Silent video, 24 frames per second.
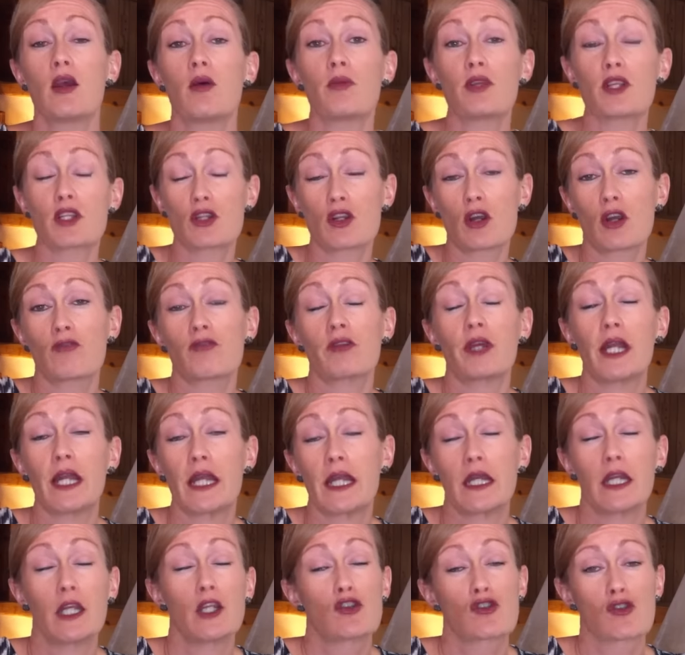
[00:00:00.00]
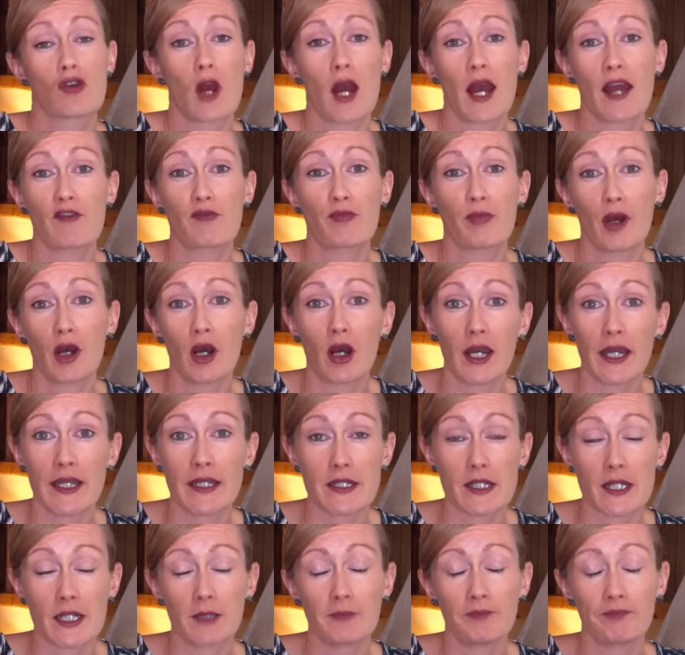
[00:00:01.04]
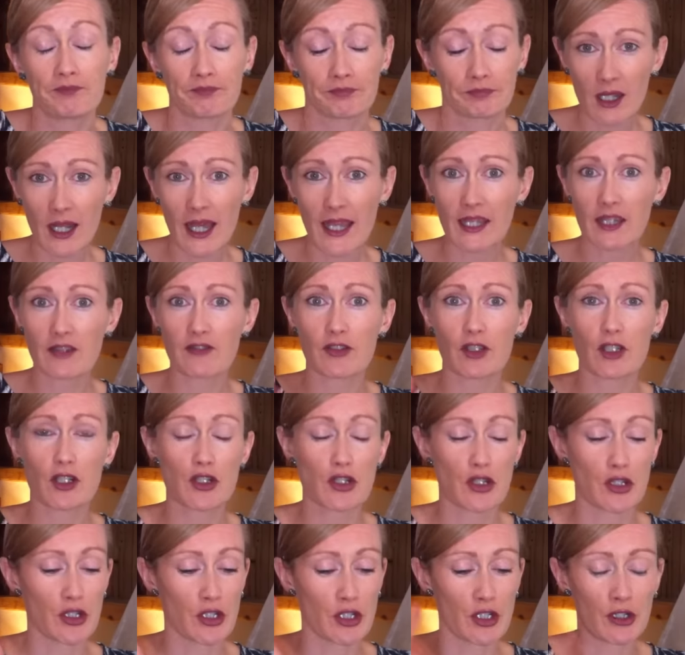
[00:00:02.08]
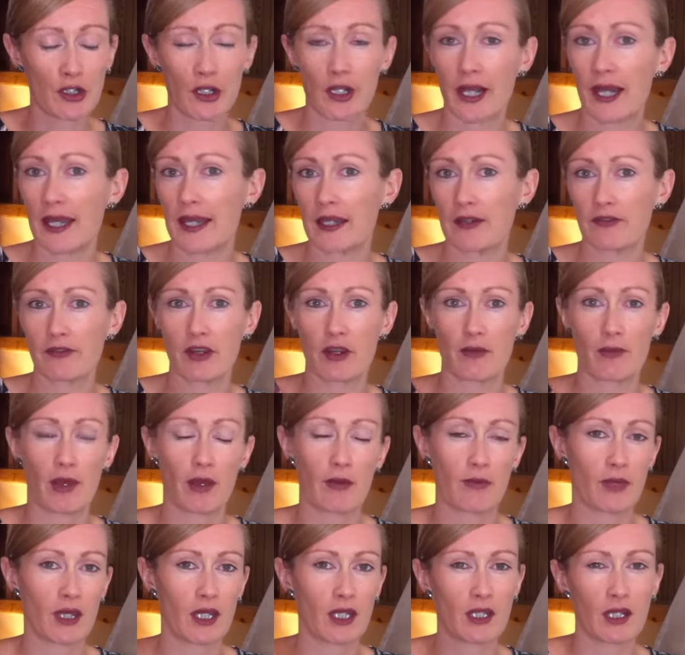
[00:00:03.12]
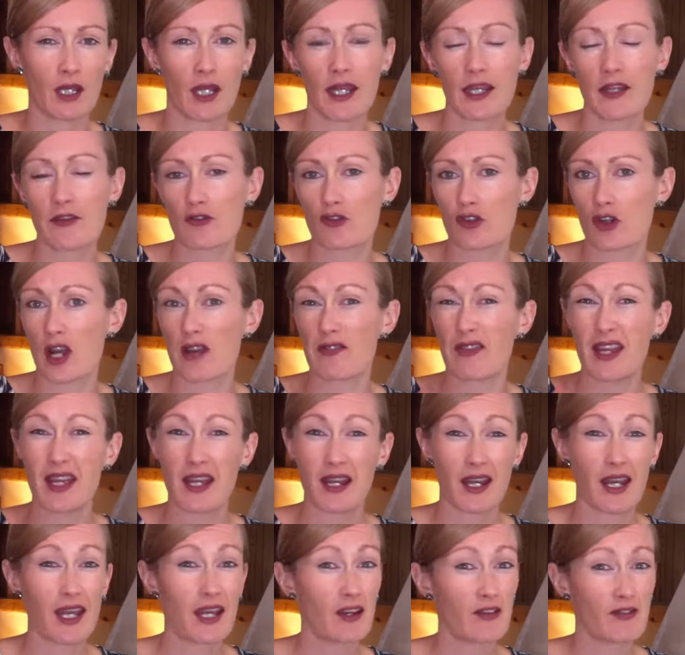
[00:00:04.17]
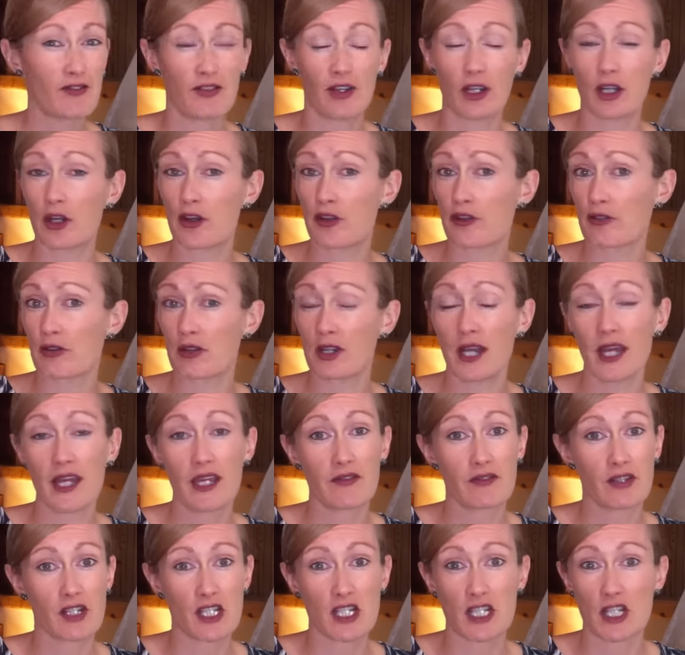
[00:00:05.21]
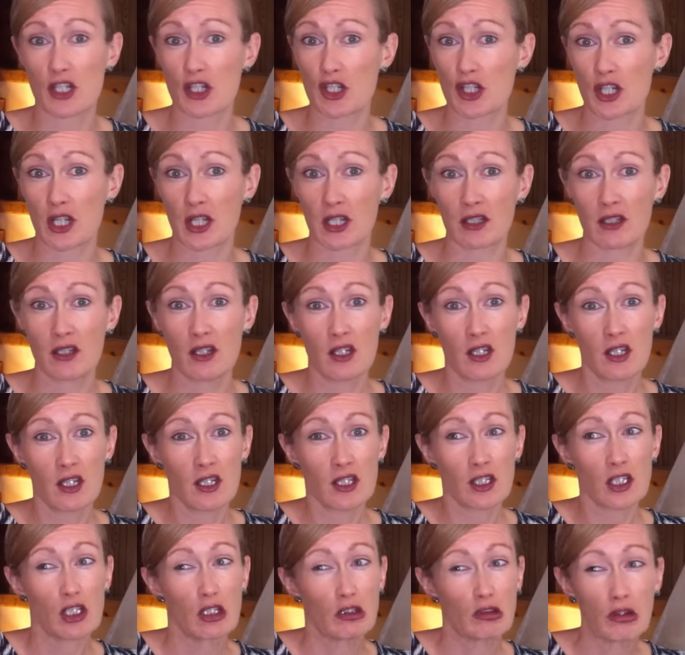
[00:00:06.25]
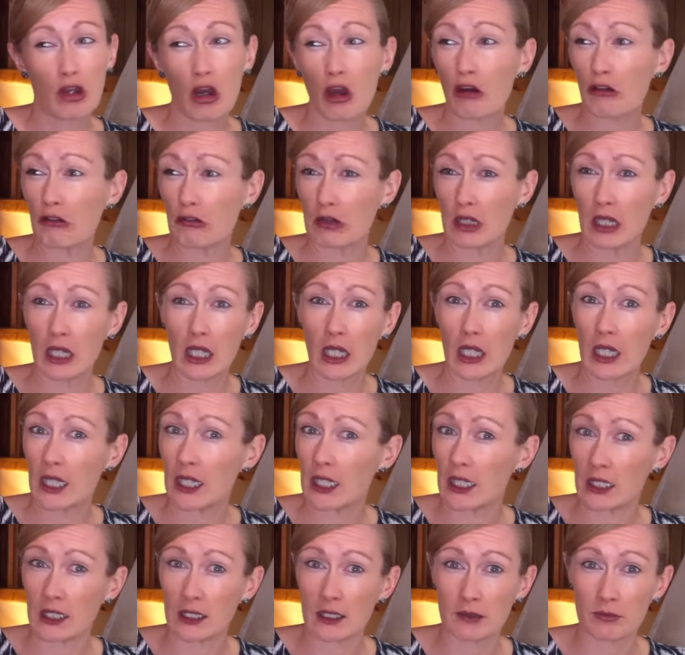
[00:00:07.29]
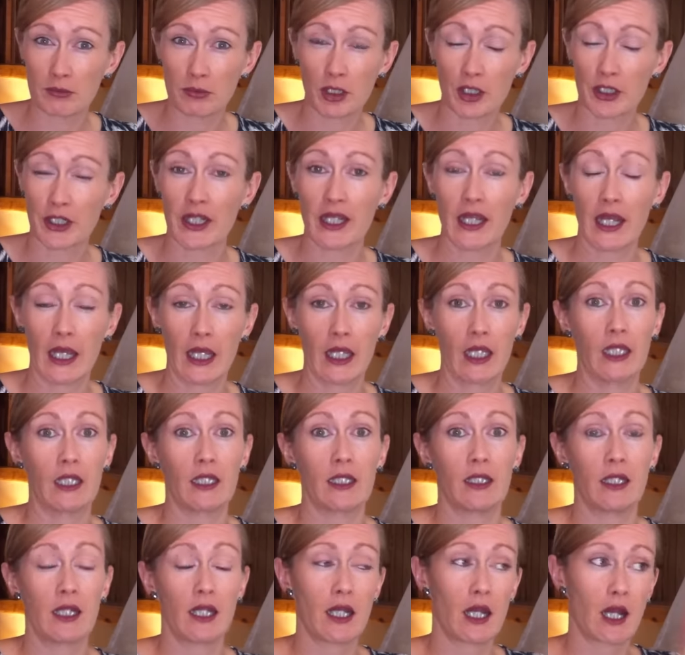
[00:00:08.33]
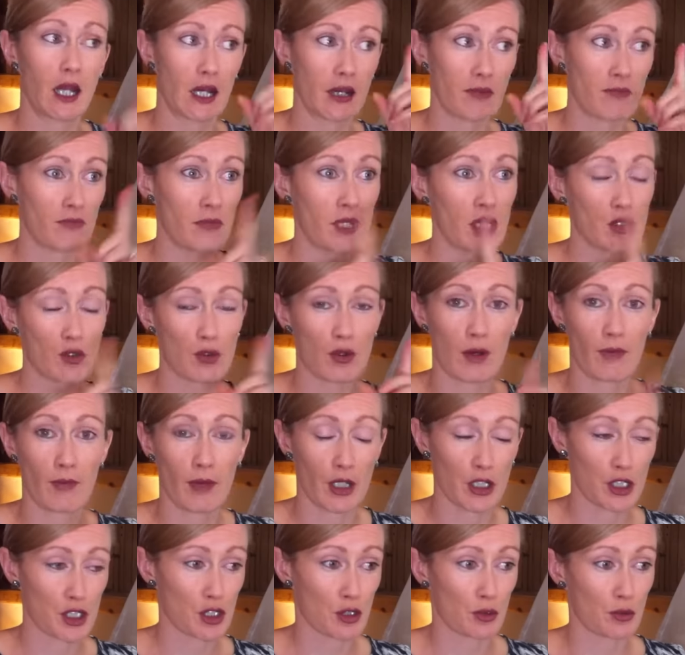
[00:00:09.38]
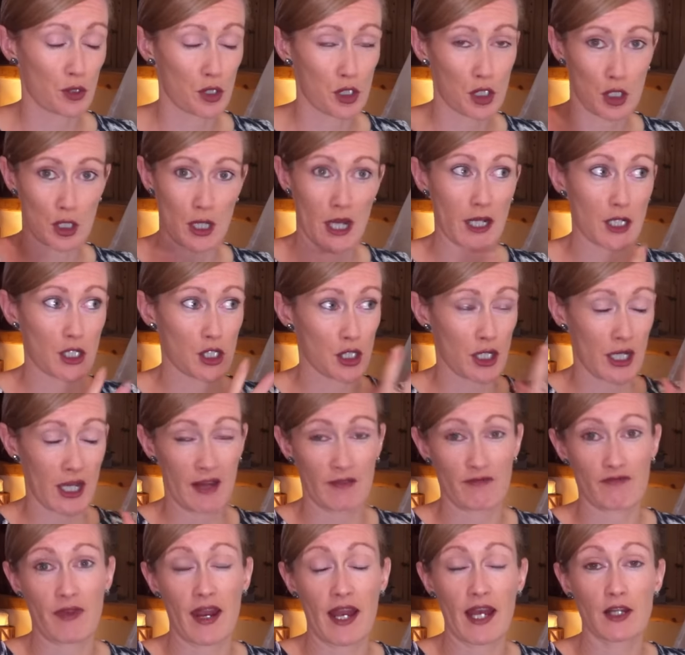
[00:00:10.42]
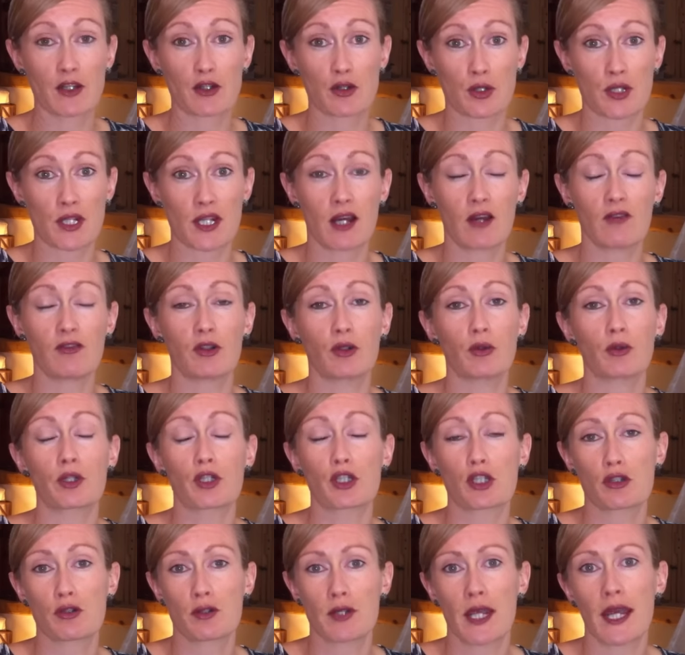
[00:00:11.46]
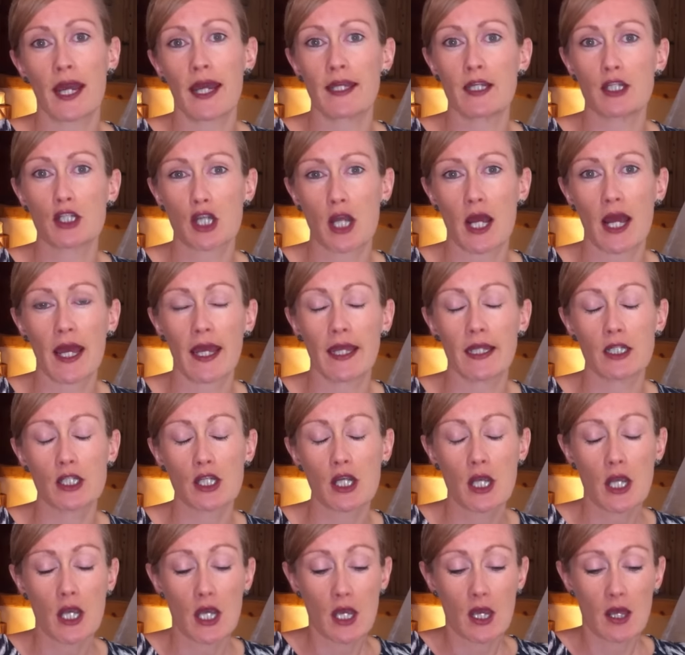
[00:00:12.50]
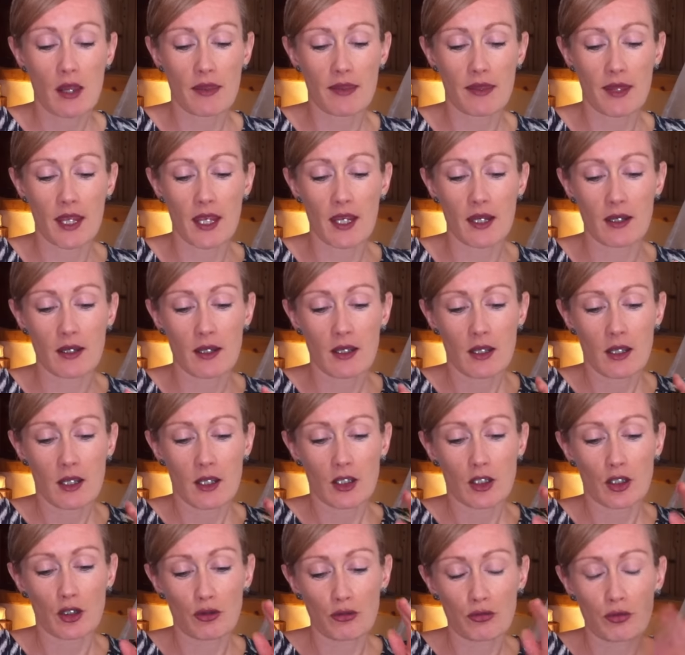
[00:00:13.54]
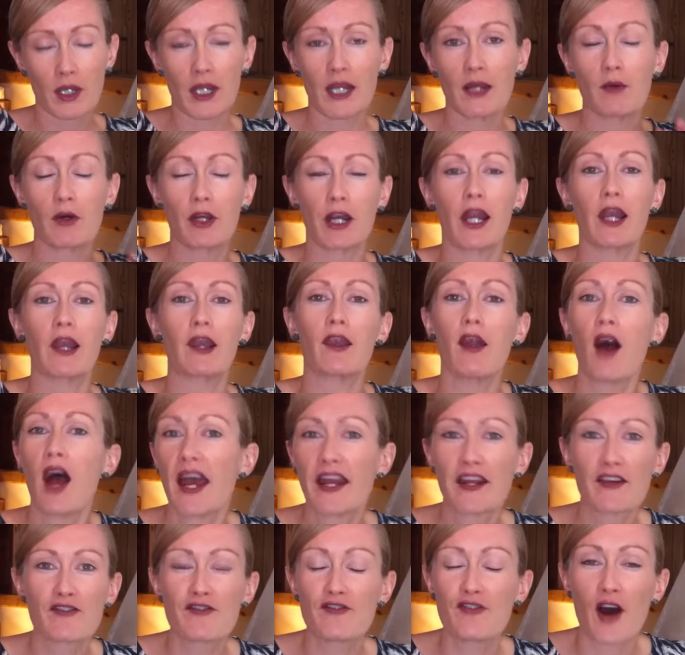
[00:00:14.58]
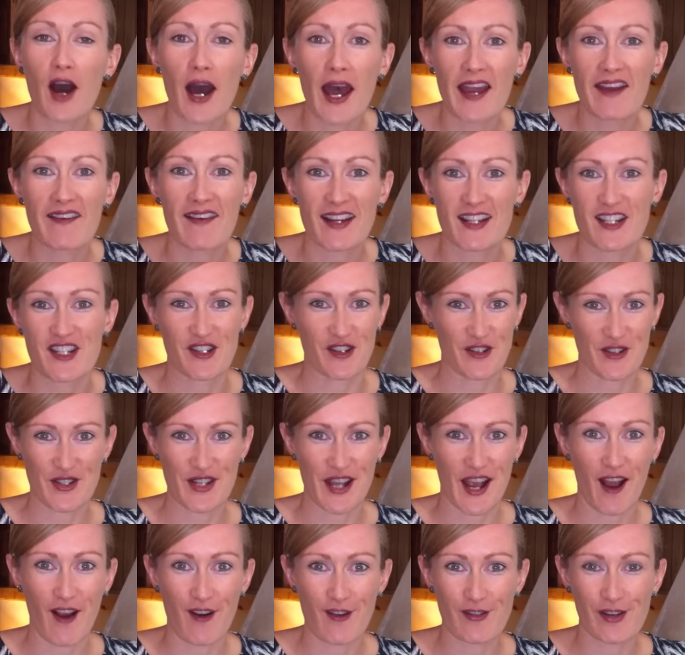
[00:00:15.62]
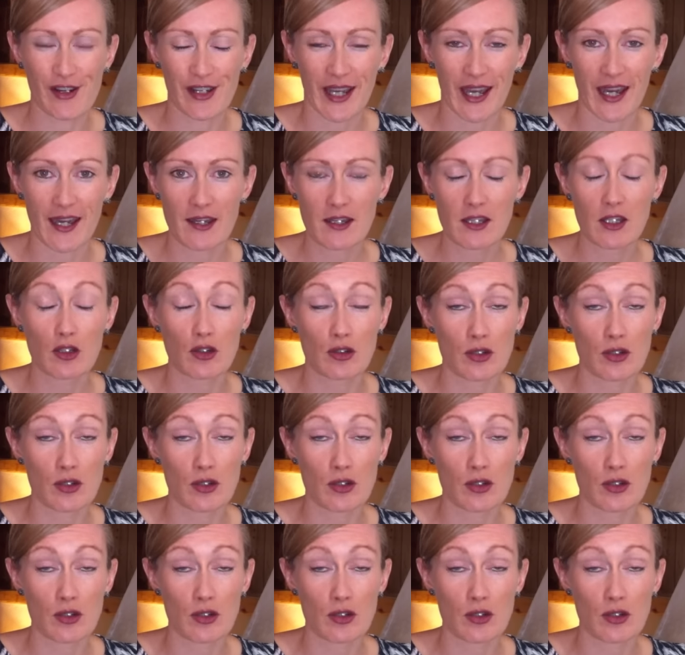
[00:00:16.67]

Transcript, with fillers: There's not really any drive behind it. Lack of concern, lack of commitment, lack of drive, lack of follow through, lack of intention you're not really putting in any kind of mental, emotional structure around yourself in order to create change, then you really want to light a fire under yourself, okay?